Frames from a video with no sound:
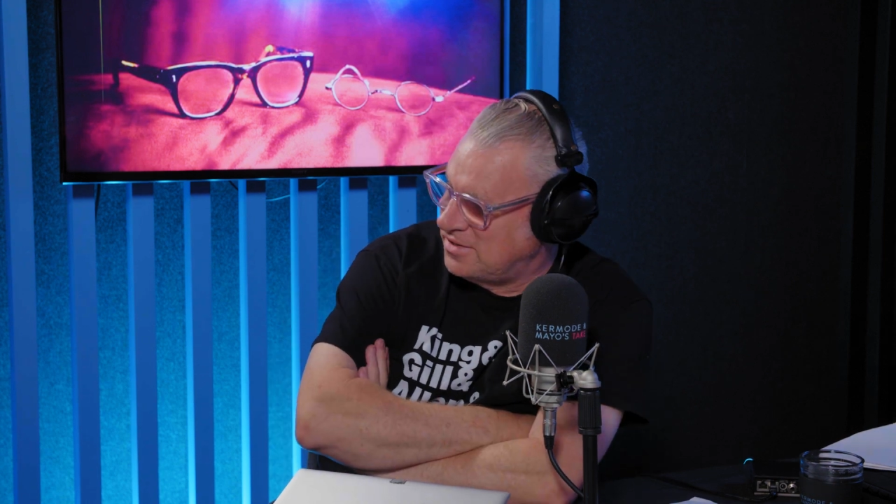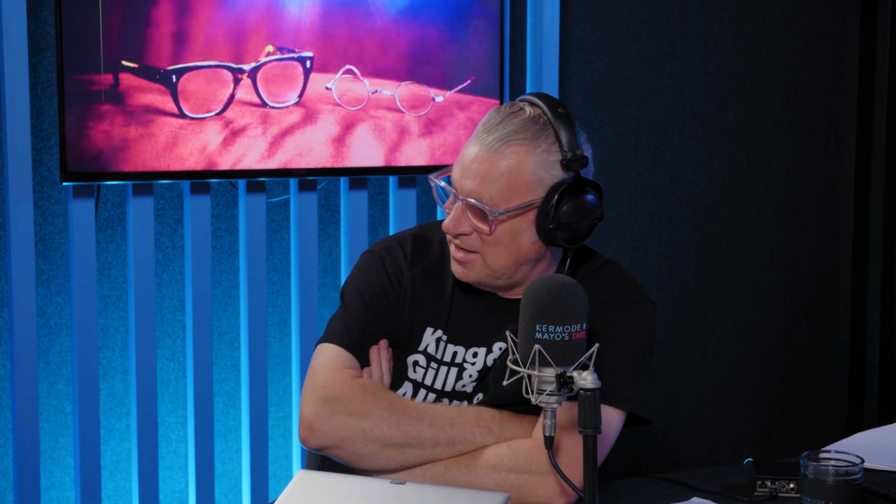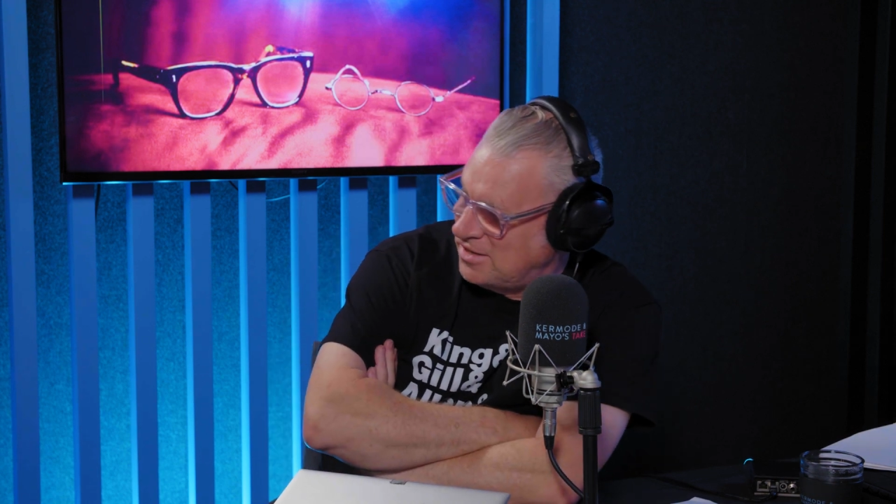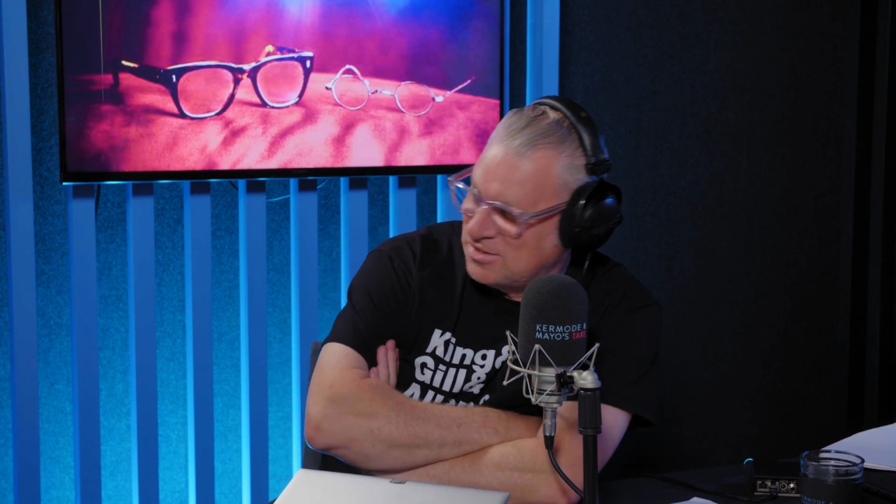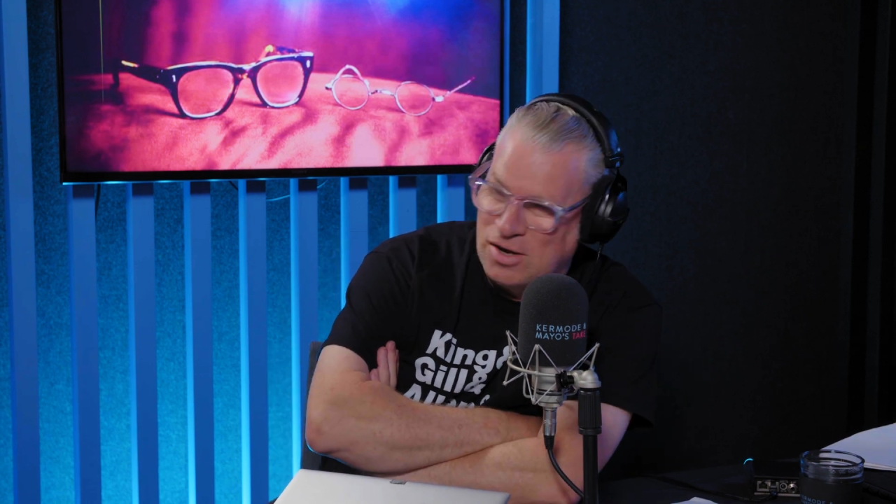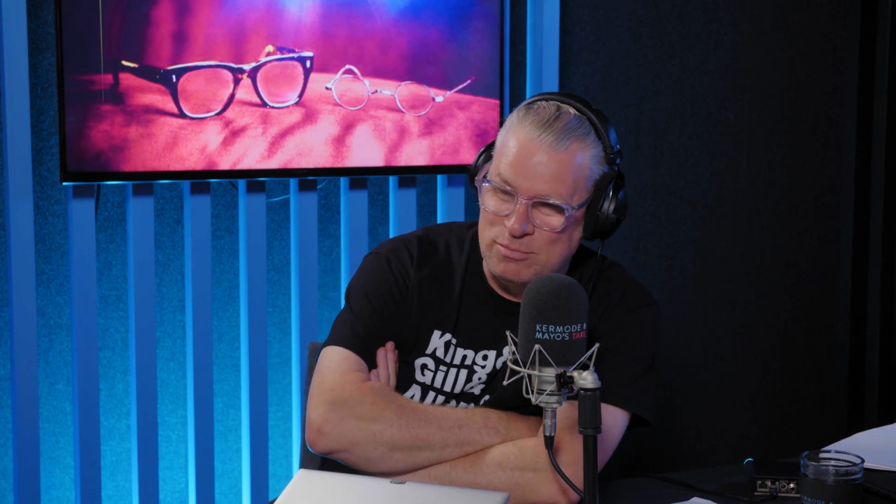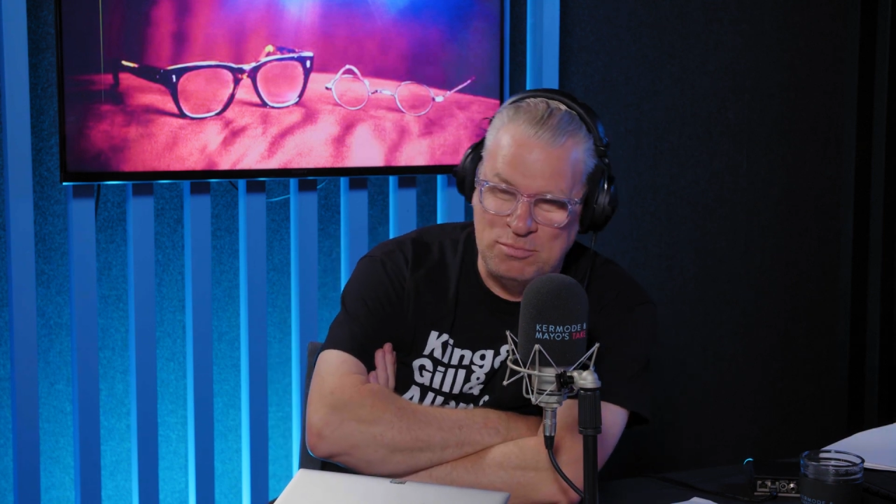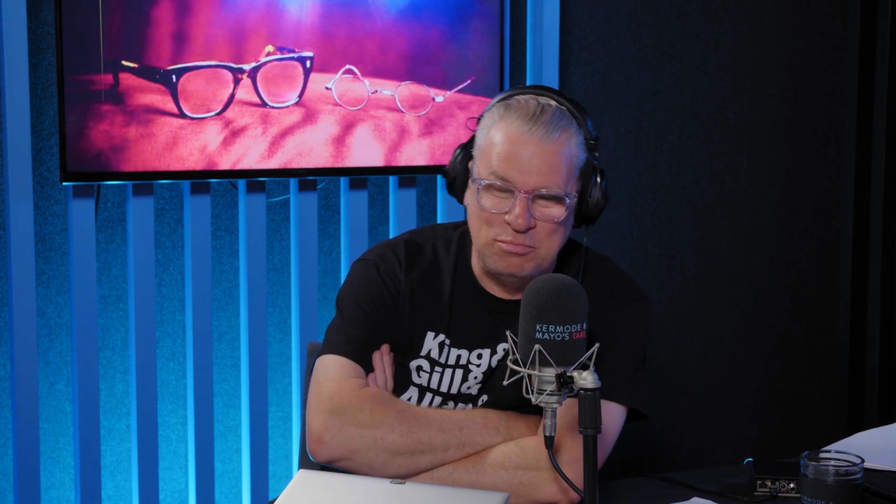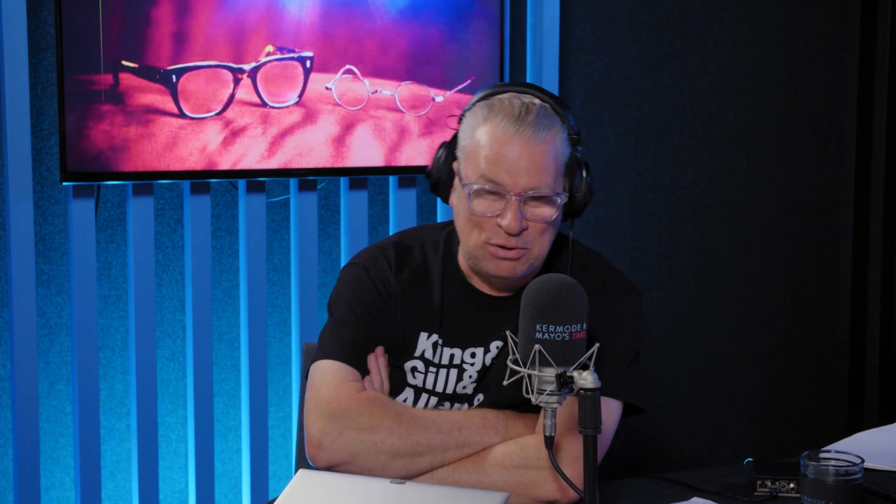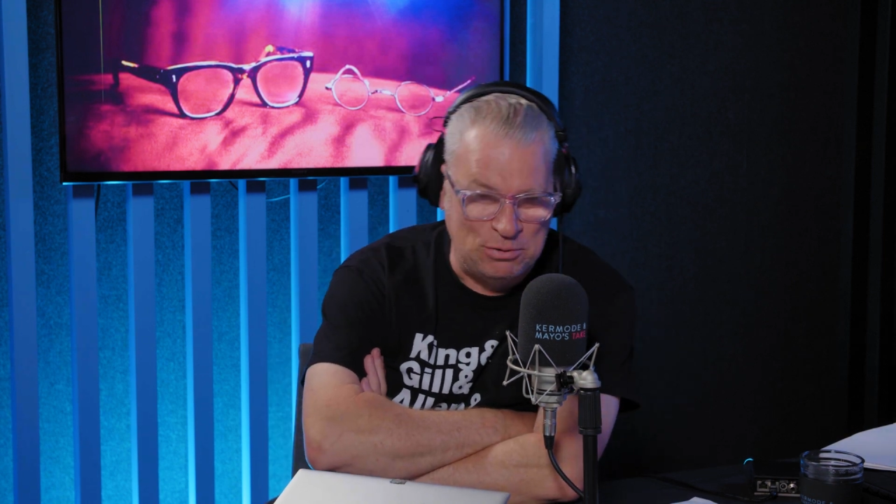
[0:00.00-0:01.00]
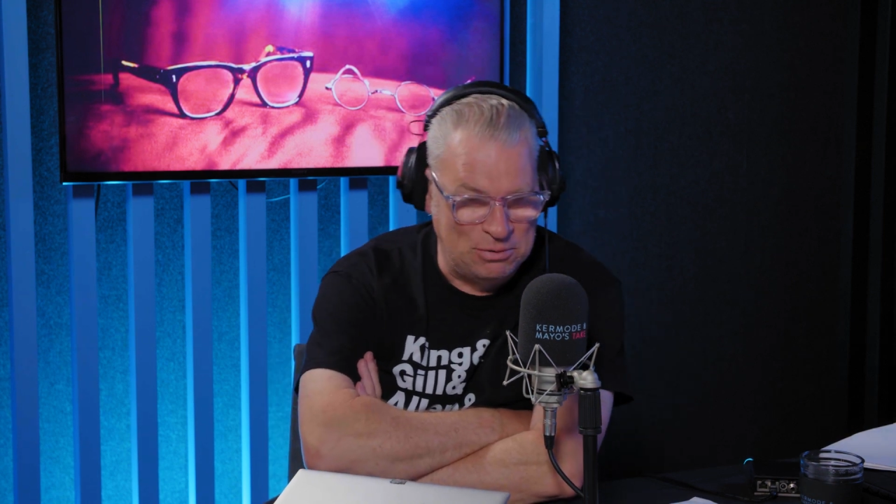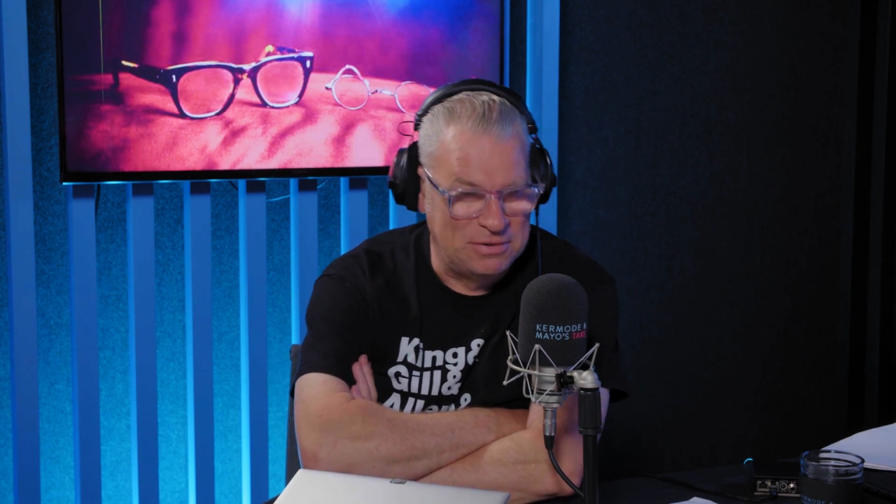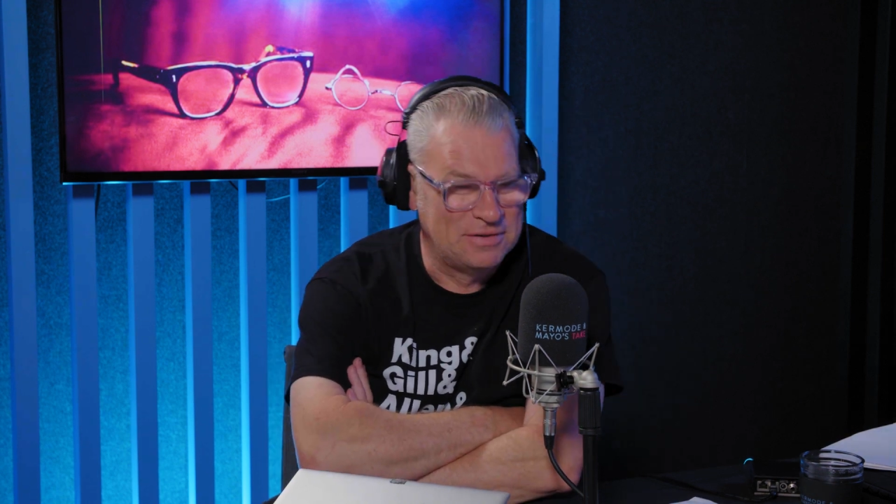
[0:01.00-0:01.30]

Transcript: Dear Simon Paul. Why